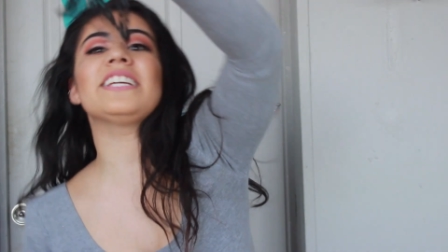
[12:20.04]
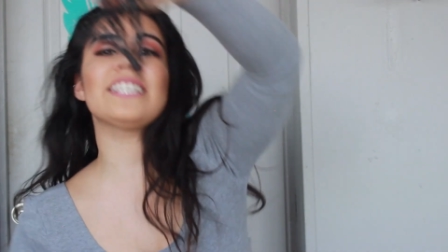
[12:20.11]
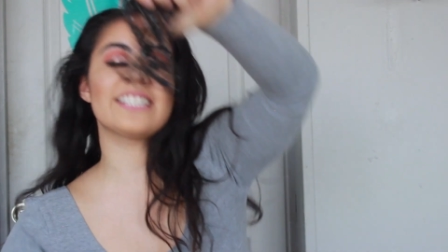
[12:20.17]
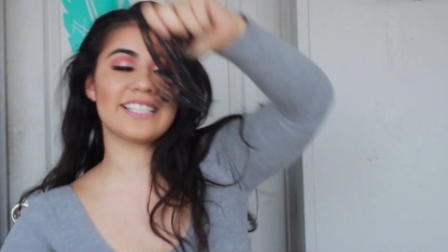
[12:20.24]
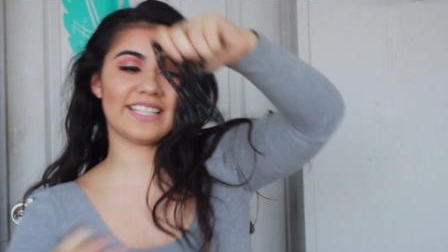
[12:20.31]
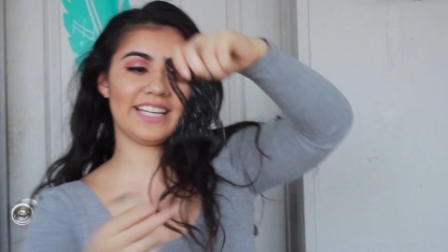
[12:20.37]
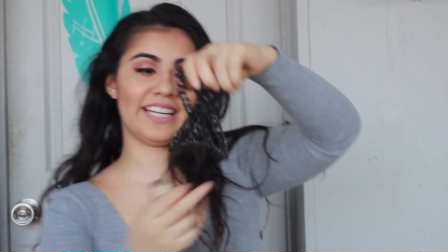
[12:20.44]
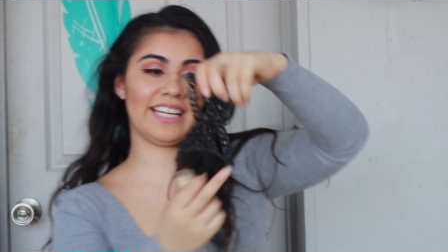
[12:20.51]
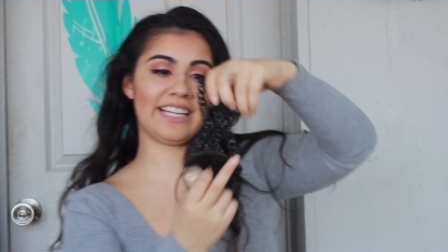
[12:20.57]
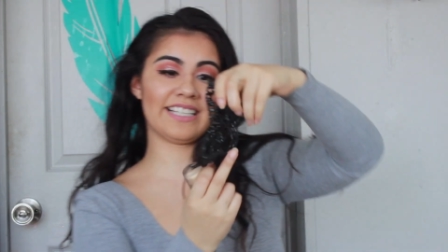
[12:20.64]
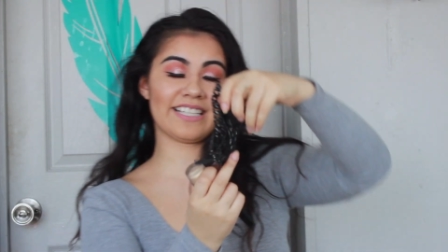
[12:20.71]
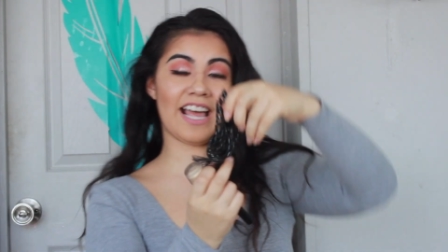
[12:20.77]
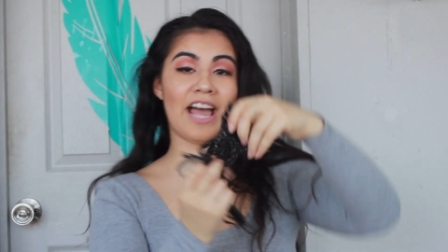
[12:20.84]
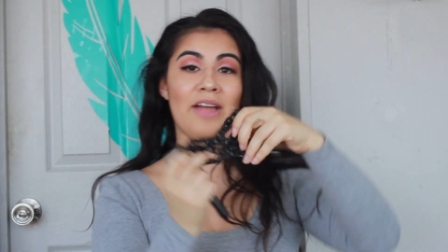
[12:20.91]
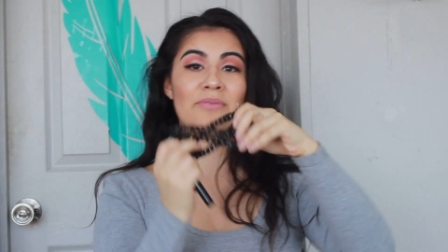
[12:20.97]
these
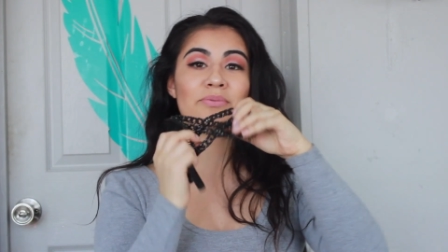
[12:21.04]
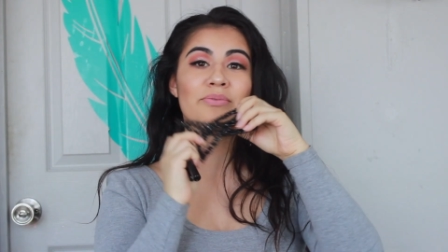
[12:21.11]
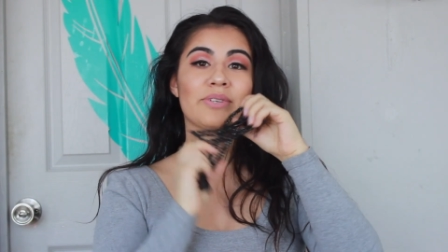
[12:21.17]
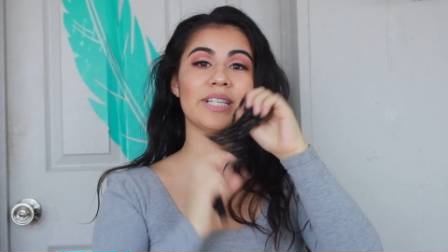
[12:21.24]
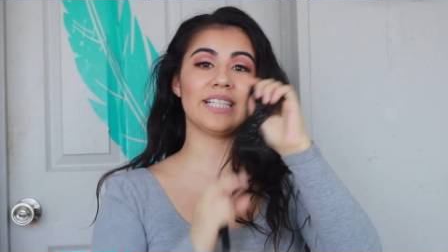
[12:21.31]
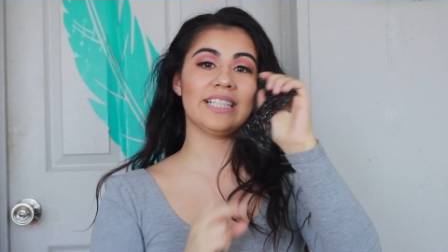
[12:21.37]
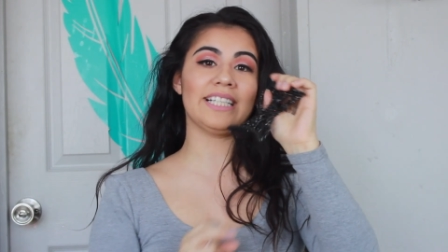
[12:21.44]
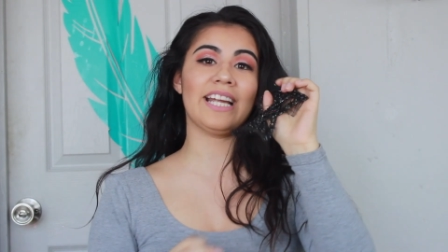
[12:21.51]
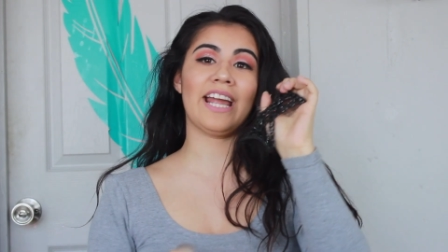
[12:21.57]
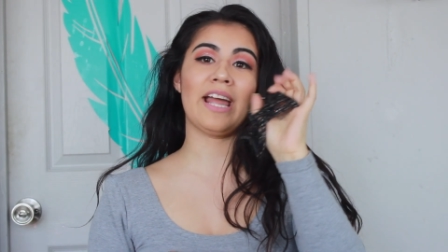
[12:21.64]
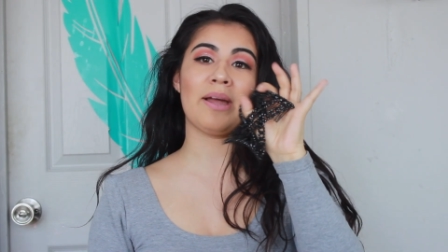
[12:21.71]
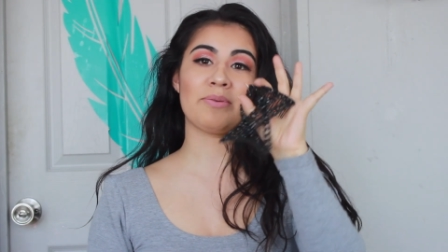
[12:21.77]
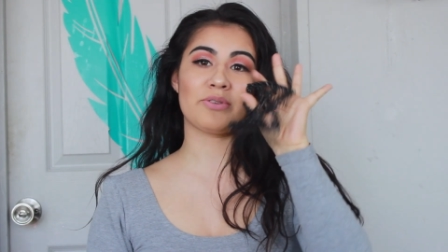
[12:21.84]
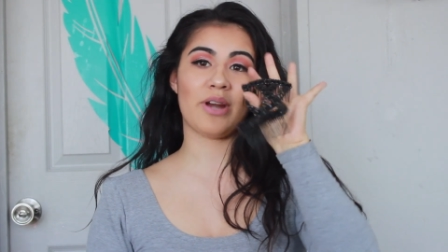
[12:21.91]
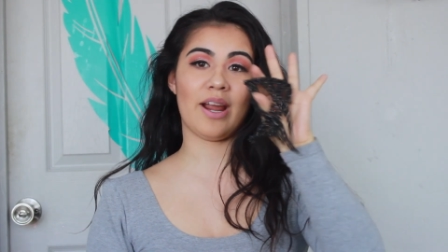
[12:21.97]
things. I really
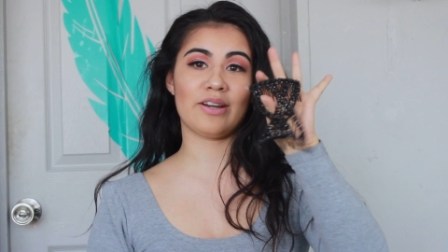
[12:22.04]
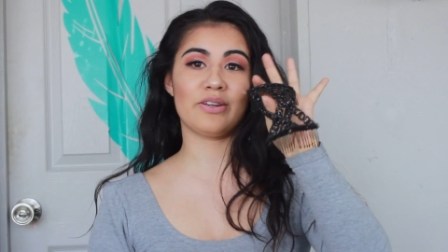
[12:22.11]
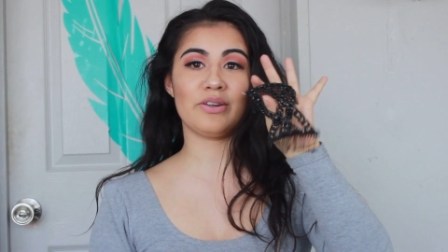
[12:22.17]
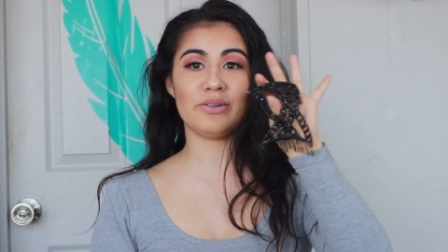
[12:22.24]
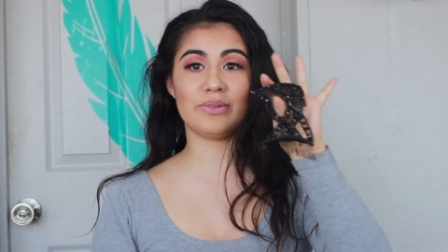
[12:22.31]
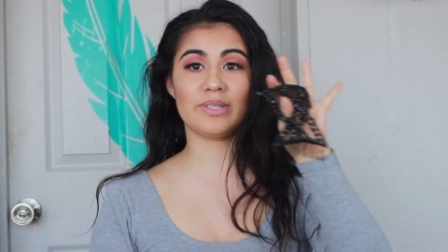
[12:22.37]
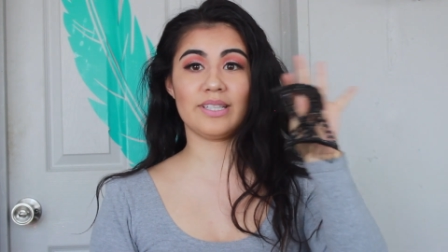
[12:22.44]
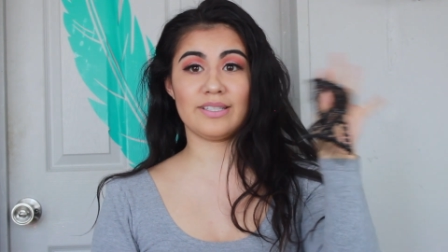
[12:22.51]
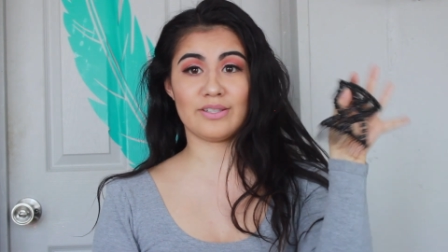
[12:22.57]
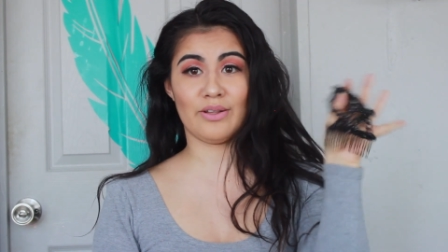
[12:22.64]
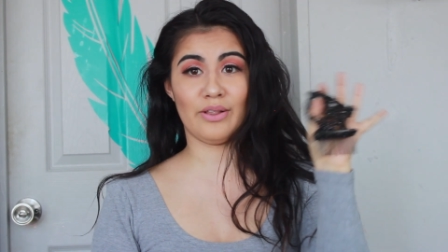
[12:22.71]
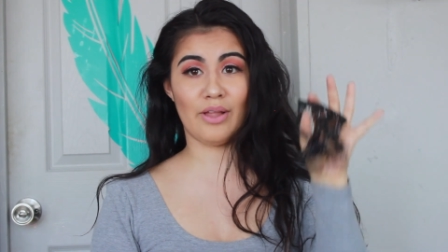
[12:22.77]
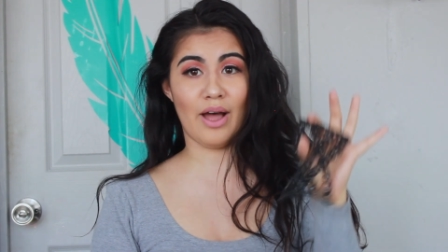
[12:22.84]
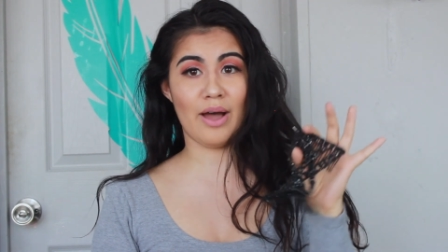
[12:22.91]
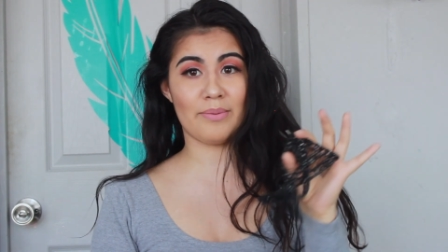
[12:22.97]
am trying to use these
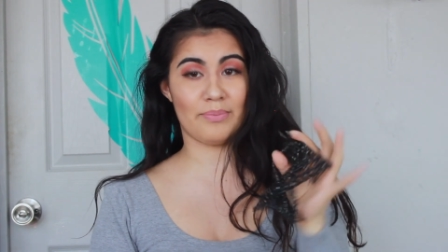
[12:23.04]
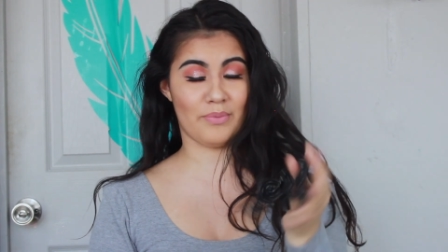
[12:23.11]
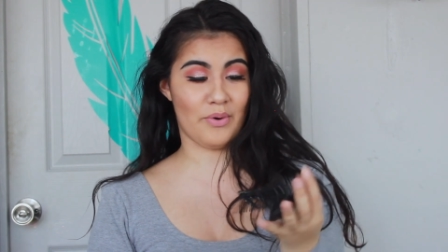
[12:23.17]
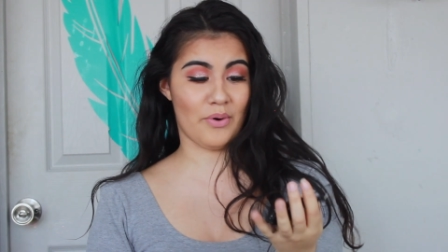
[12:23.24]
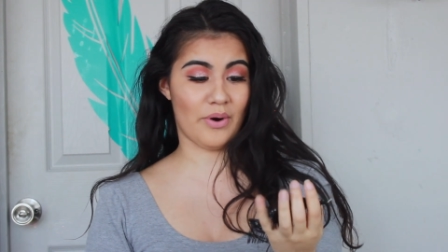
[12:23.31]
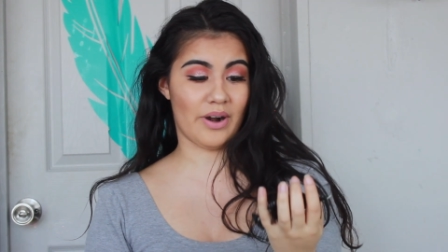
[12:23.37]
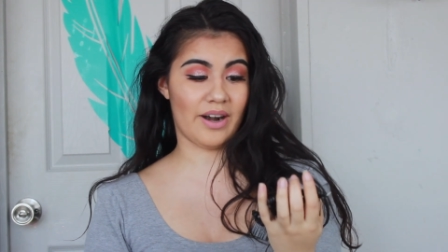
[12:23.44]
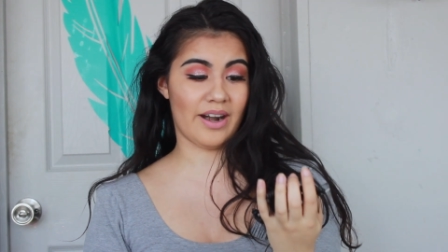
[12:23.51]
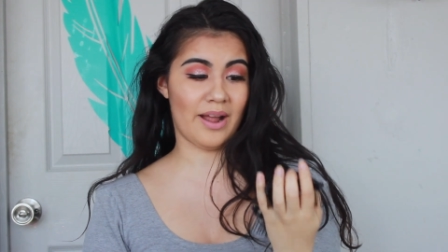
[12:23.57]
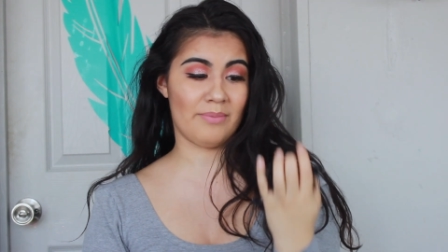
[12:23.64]
a lot more.